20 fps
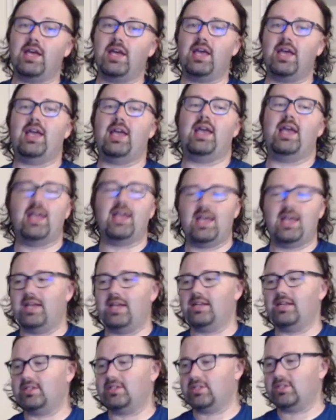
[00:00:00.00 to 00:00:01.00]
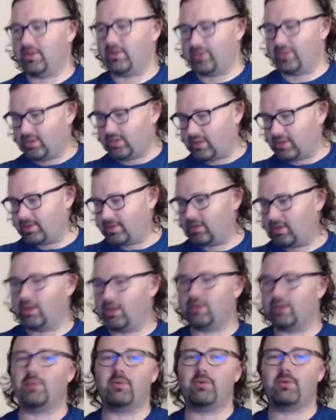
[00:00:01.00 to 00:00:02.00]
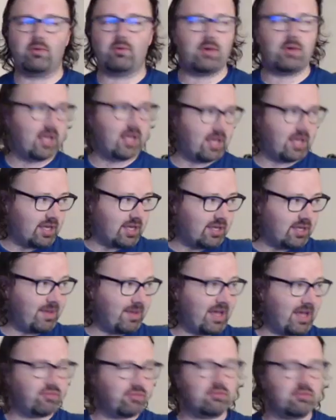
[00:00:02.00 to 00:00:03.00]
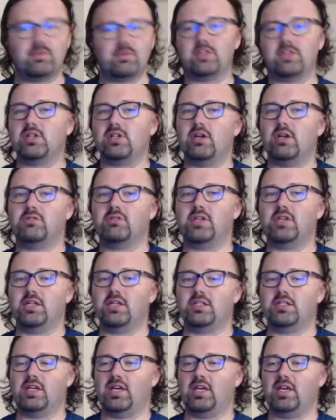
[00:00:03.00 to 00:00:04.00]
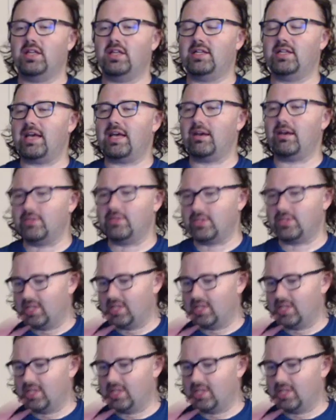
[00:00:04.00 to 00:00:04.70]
and I still have a little bit of laundry to put away in the bathroom because change the towels.